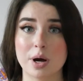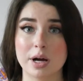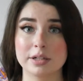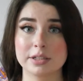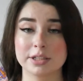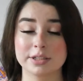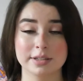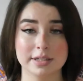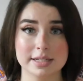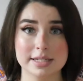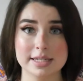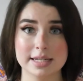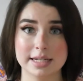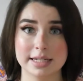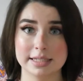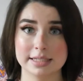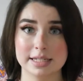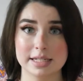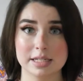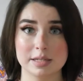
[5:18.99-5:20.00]
while you're
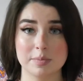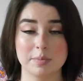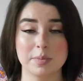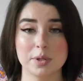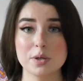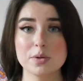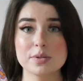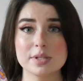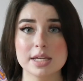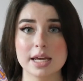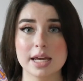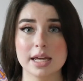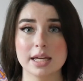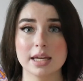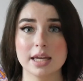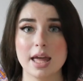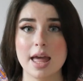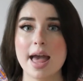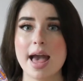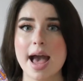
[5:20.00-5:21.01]
listening to some
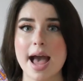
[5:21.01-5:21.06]
music,